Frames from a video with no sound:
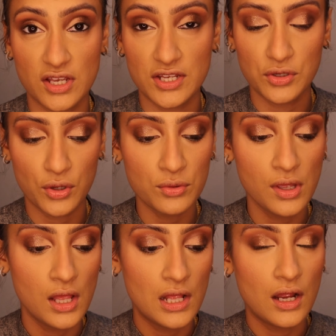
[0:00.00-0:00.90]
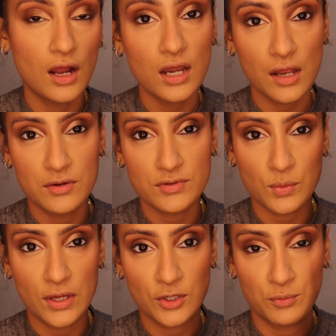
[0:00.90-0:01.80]
a side note. Eyeliner is
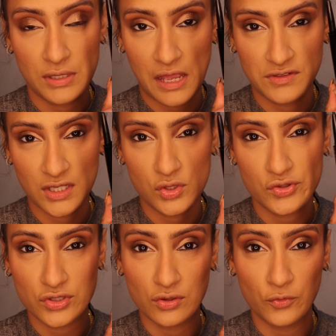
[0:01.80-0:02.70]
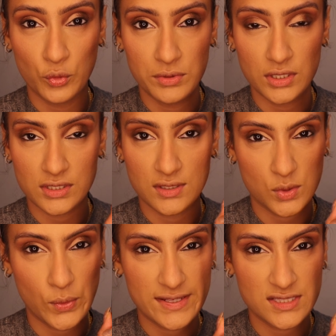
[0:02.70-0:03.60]
quite good, but you have to get used to the formula
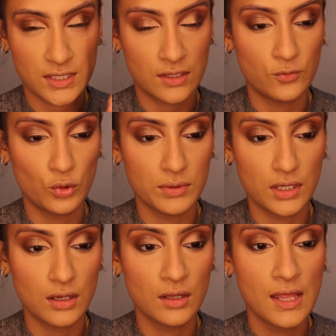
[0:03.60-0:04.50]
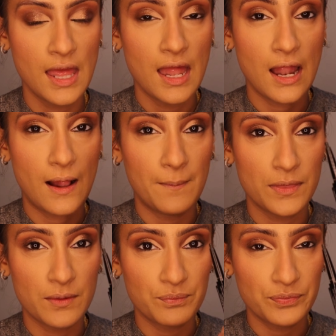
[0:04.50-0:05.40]
because it's quite a sticky formula.
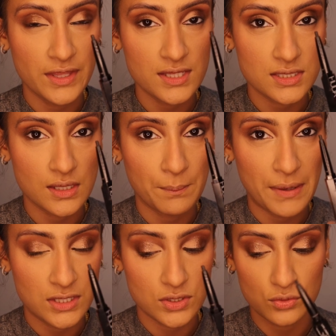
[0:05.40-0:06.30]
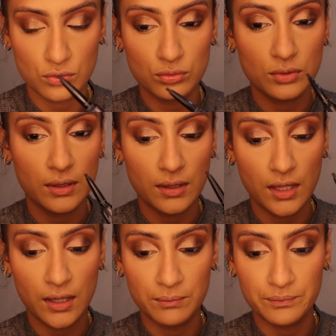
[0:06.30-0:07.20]
And this pencil,
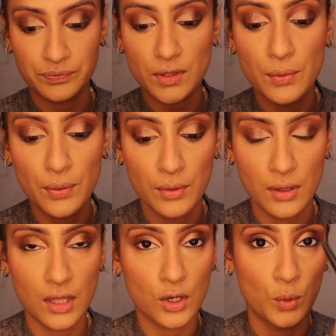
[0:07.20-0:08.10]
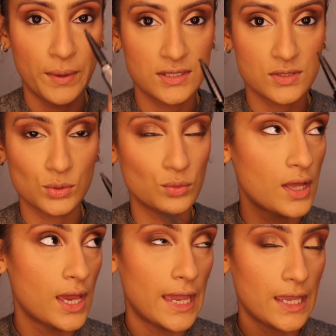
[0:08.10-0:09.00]
Khol pencil,
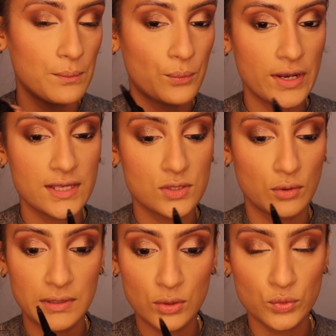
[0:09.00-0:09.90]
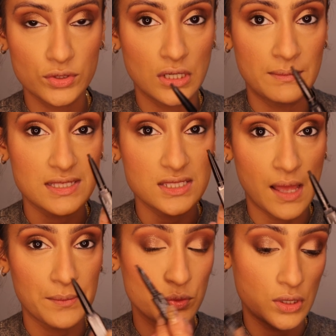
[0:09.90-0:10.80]
it breaks on me all the time. It
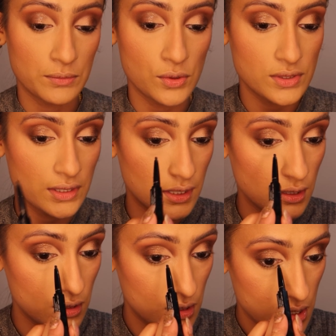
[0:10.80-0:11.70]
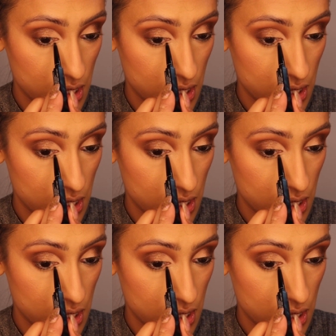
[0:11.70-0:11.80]
snaps when I'm using it.